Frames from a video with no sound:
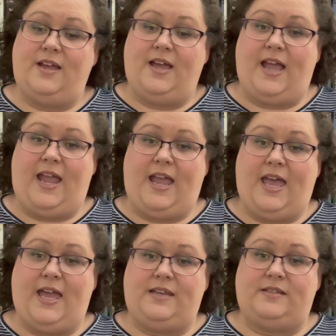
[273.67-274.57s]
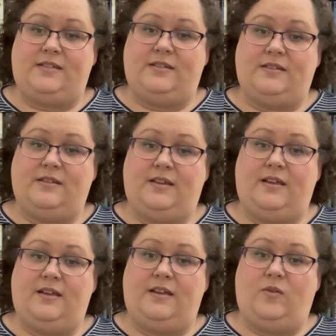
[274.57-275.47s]
And
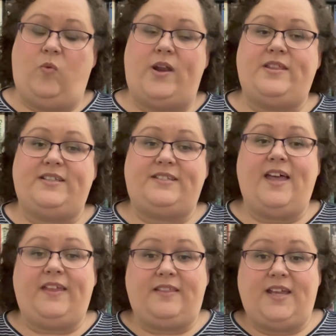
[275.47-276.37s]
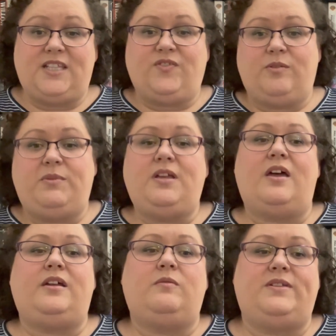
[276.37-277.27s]
one of the selling things for me
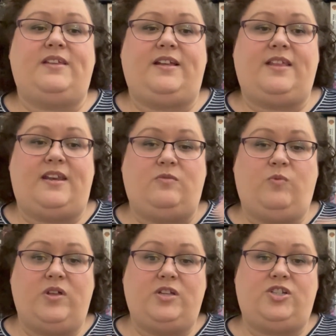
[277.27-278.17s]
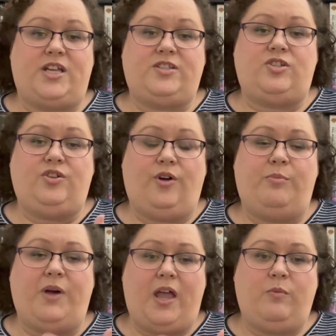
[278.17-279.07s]
on it was like that it will adjust as you go
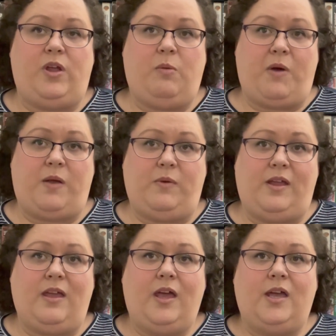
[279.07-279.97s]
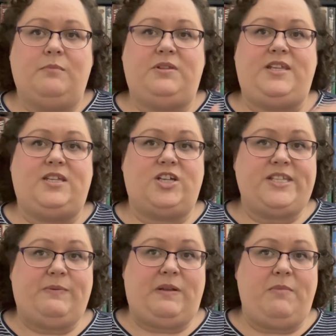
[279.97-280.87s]
by week. But the
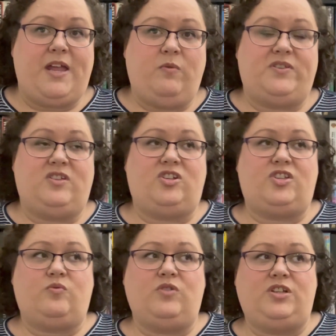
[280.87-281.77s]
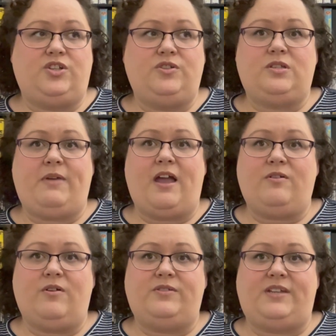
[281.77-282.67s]
adjustment it made was it just reduced
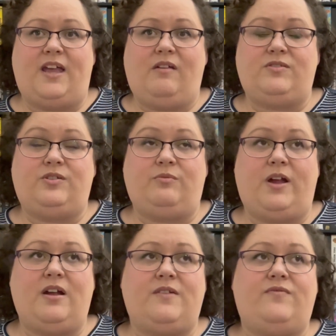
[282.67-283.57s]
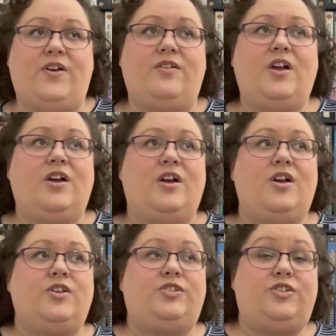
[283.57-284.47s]
macros down to where it felt
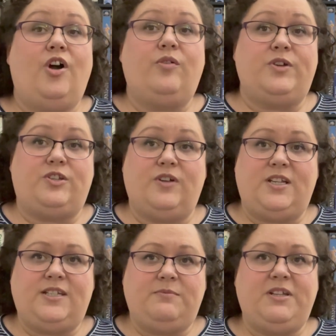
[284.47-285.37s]
so restricting to me.